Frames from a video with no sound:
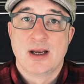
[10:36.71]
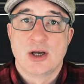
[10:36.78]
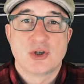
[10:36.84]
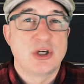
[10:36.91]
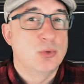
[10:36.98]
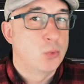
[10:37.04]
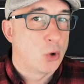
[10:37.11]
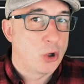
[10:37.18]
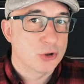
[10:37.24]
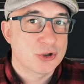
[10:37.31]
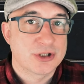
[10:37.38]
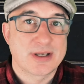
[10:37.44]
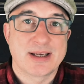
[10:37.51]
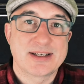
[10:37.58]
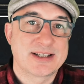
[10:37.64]
She
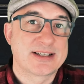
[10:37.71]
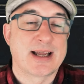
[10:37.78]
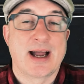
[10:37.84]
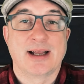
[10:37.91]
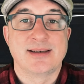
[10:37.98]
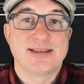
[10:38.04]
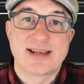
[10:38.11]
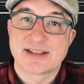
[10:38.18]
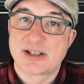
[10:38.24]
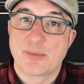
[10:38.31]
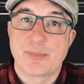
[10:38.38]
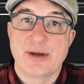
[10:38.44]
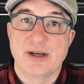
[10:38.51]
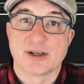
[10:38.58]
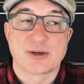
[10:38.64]
watched as Stan
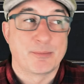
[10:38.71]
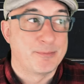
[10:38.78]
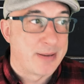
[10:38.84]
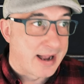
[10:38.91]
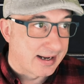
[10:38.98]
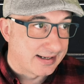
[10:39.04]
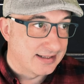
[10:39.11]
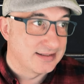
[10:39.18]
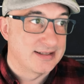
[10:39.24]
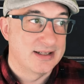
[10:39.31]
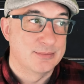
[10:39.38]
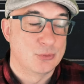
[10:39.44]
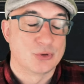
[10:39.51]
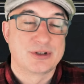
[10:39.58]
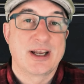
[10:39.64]
disappeared back into
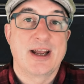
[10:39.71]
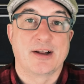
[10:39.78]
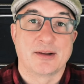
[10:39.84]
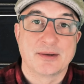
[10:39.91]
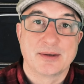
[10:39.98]
the motel.